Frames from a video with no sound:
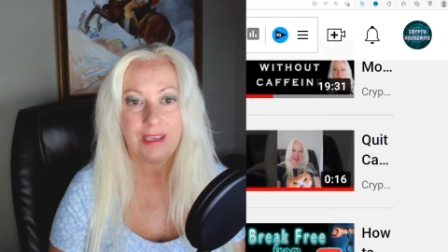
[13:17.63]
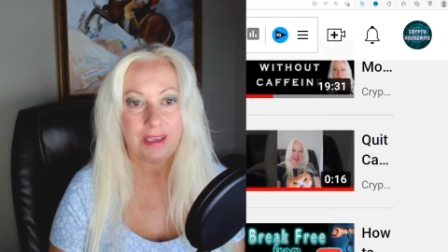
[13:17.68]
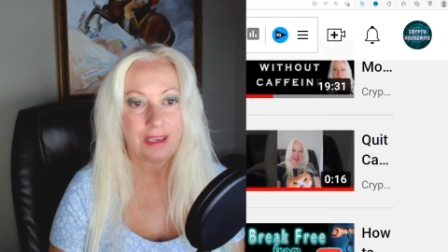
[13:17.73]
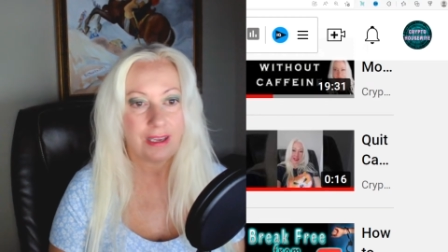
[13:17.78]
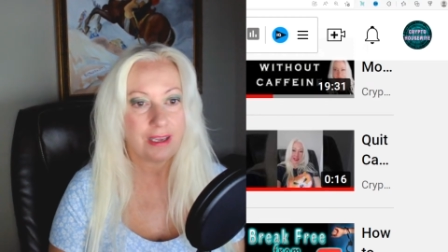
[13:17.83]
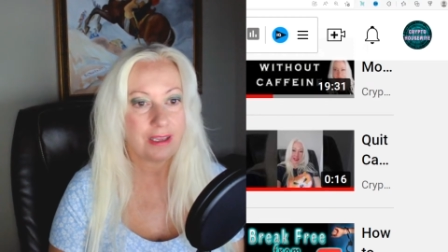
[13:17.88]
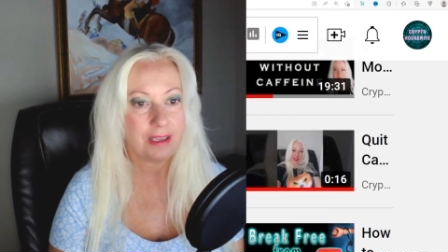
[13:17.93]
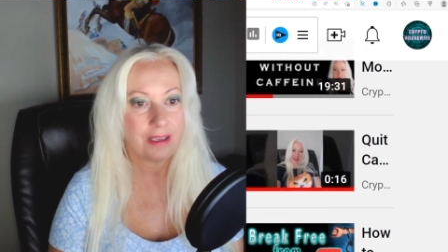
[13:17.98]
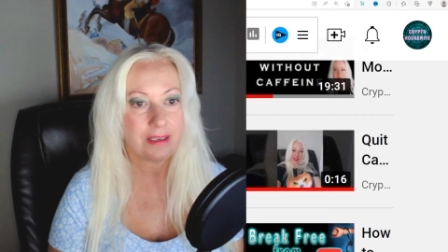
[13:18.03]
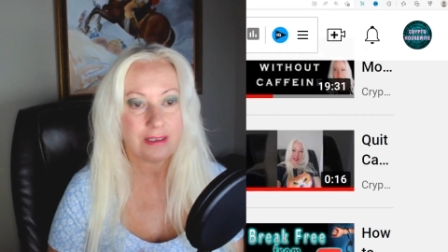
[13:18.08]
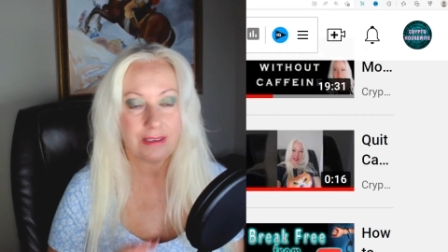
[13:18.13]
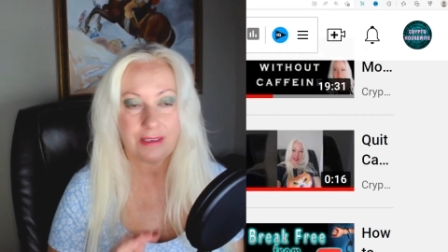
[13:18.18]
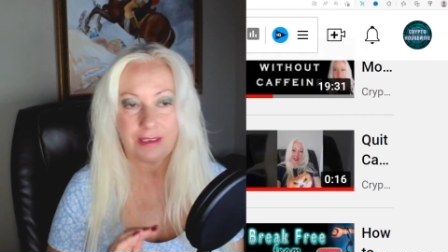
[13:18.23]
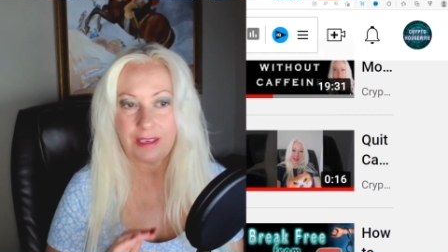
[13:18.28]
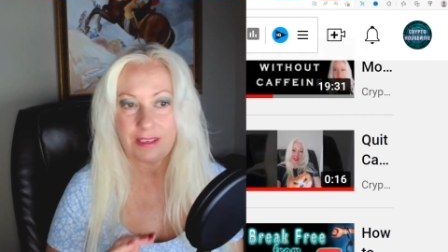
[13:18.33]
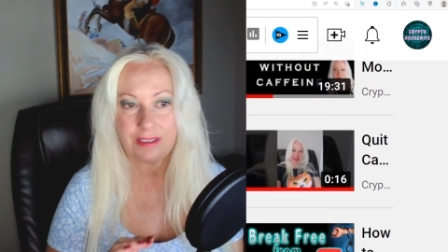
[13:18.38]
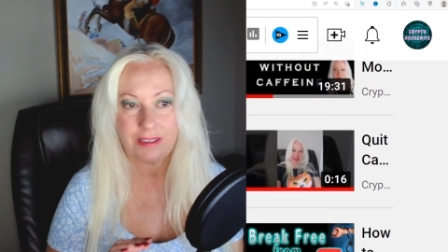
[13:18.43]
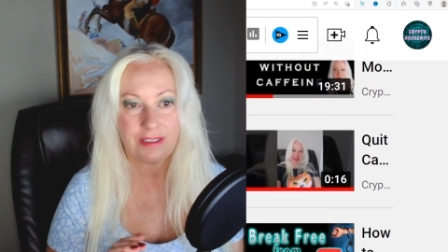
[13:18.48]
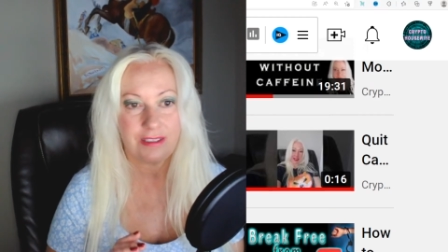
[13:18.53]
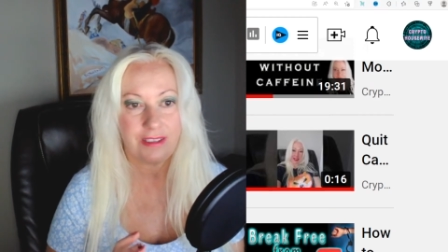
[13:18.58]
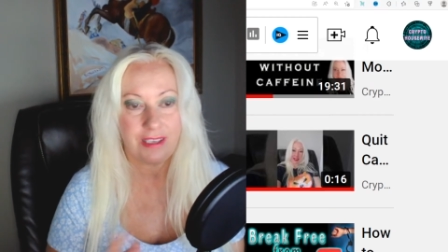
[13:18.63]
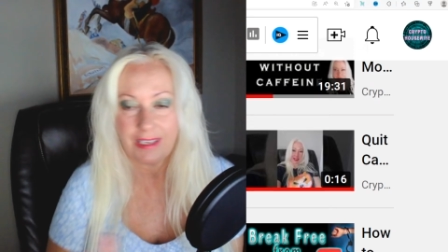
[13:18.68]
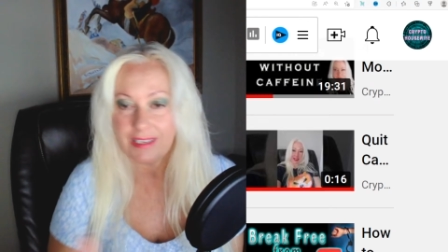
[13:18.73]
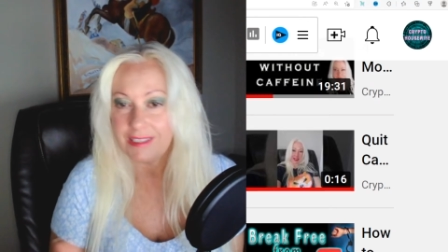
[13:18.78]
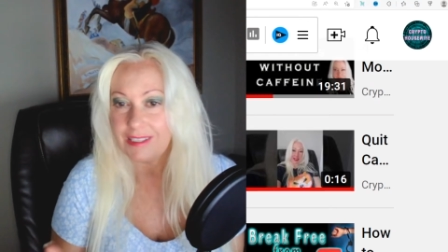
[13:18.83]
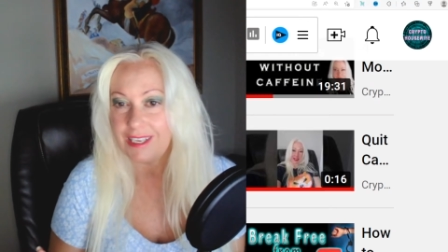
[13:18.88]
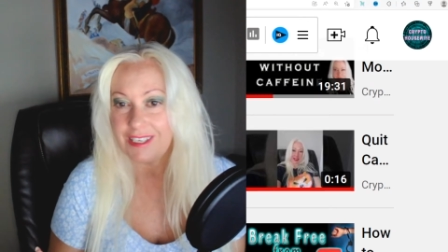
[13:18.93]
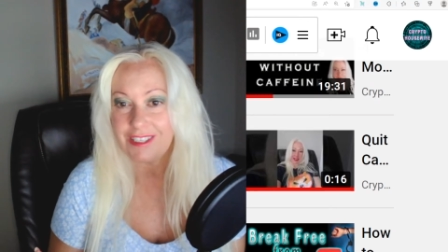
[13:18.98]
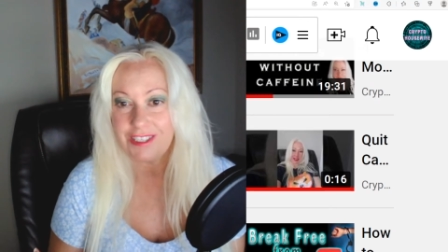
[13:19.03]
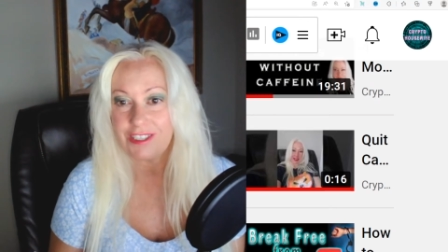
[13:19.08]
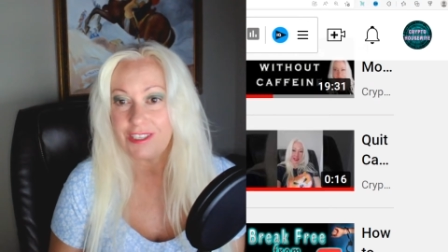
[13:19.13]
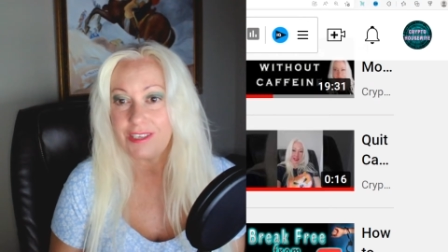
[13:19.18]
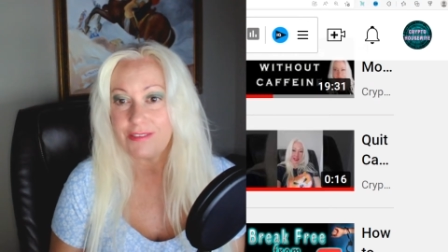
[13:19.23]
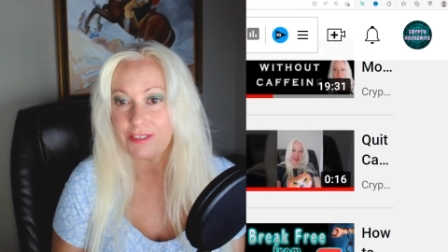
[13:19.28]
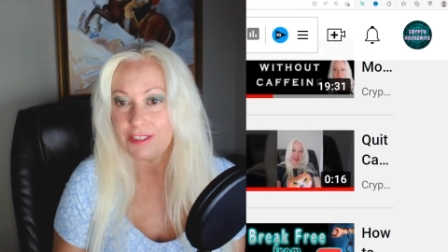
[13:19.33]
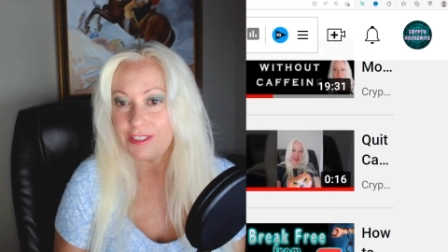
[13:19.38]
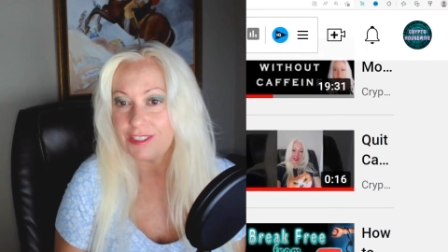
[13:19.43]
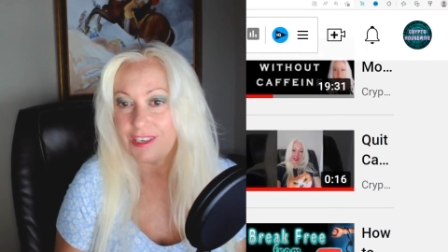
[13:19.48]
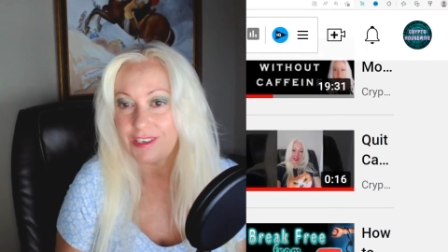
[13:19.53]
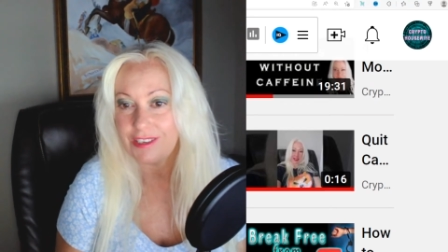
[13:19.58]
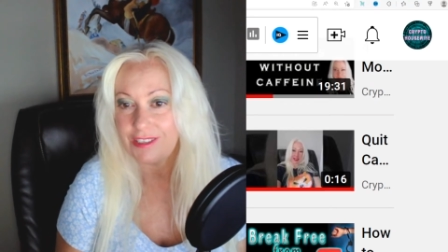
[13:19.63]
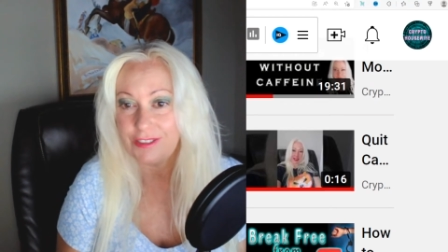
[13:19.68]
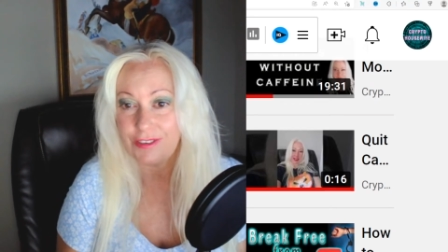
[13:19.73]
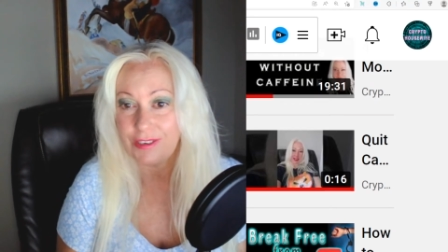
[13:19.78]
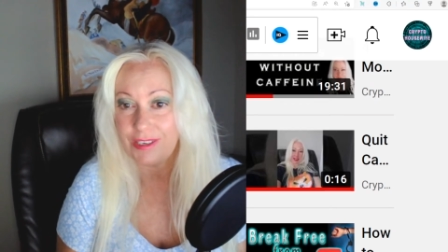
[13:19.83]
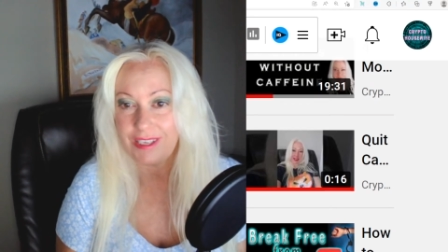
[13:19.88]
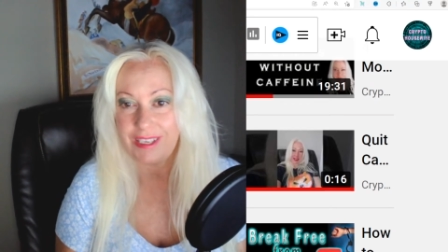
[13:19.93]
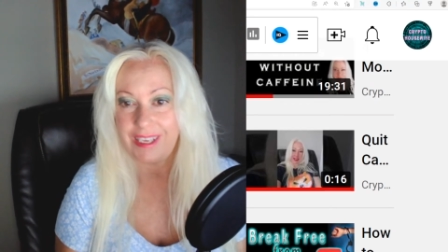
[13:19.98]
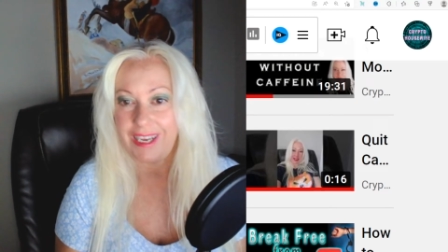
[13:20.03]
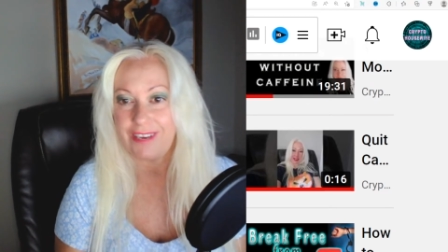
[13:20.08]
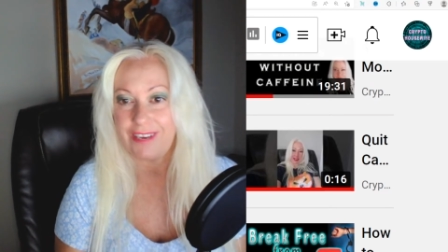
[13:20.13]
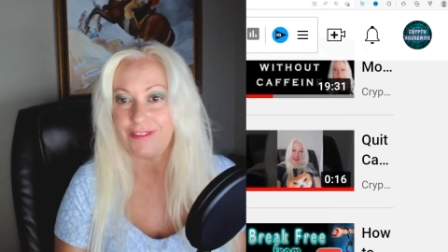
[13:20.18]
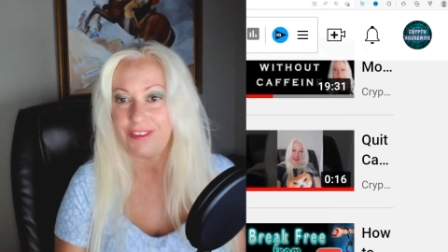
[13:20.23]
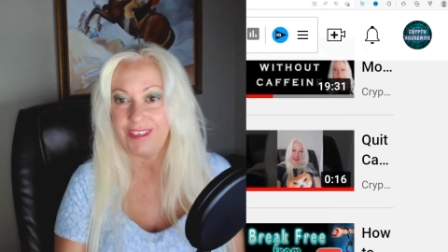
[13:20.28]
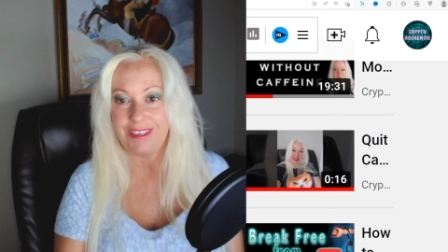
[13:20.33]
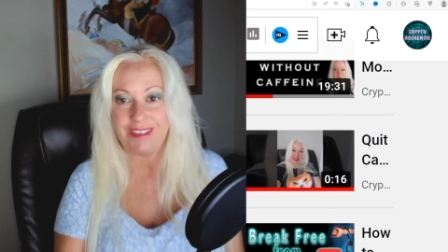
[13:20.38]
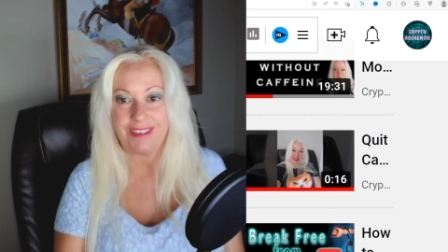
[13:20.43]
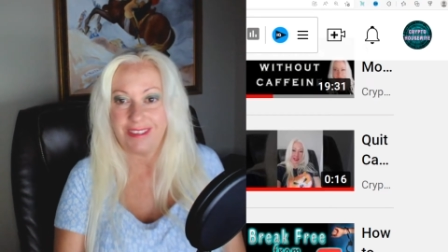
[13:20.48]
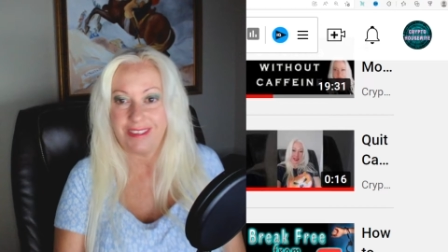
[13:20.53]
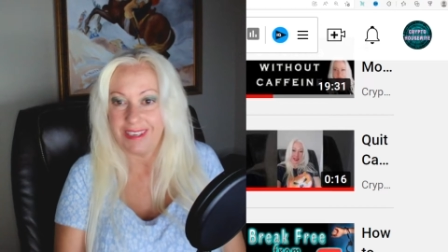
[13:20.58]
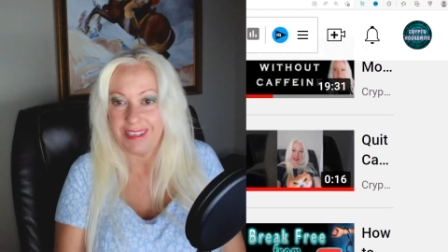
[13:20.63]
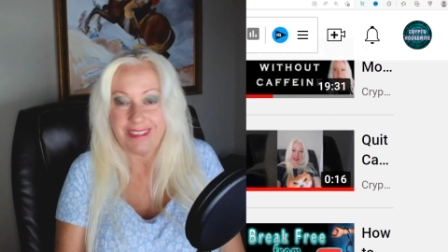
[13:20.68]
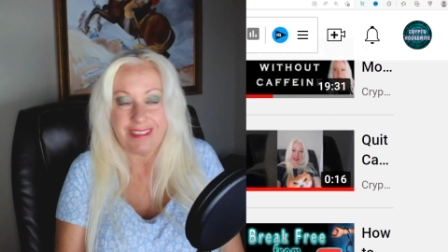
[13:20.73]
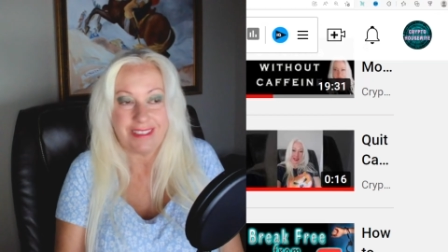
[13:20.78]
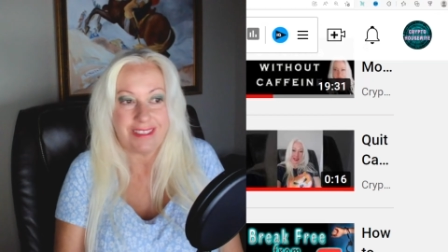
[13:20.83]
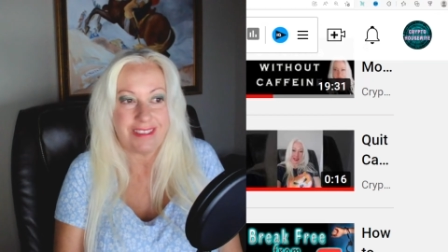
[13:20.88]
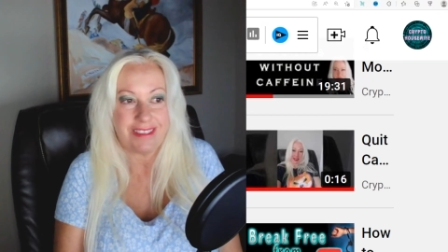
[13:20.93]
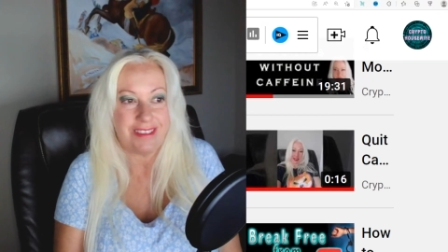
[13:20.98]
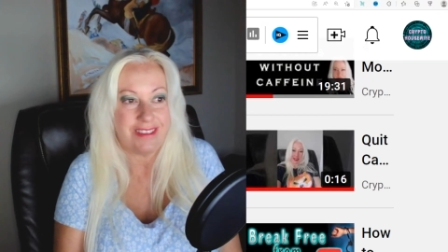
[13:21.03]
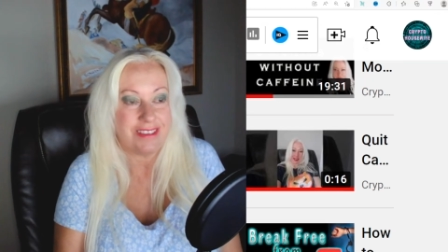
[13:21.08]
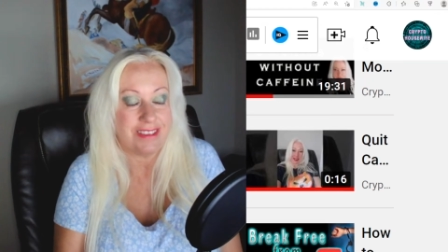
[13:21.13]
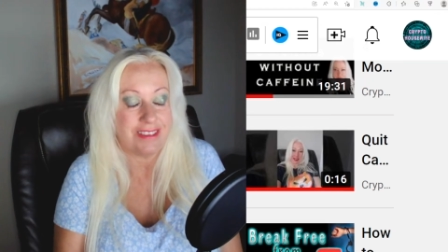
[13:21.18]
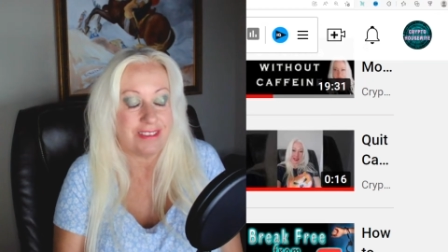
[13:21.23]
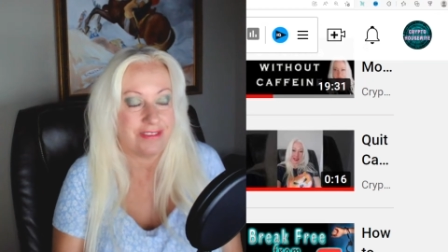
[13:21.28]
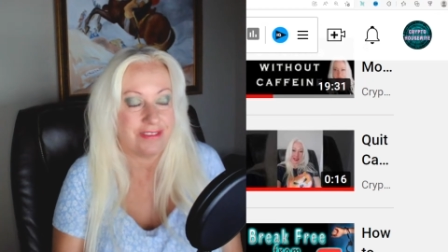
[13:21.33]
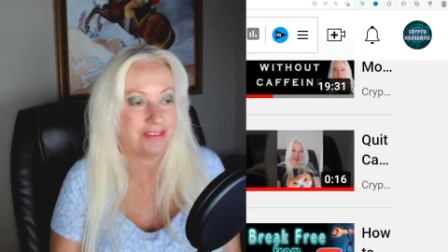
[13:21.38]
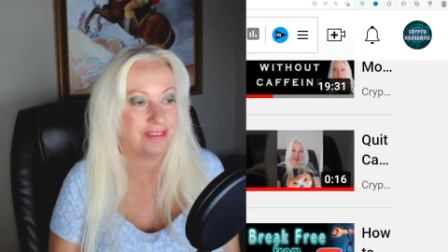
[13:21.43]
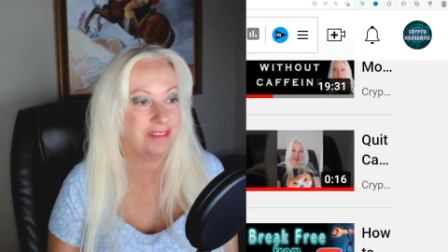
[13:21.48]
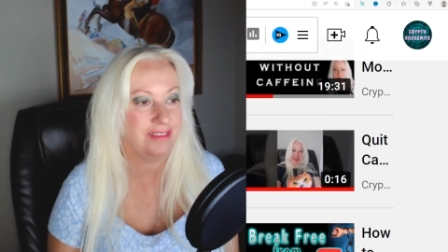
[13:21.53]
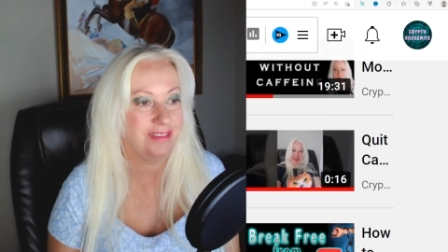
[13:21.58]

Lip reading: and like I said, I should never have started drinking caffeine. I just shouldn't have.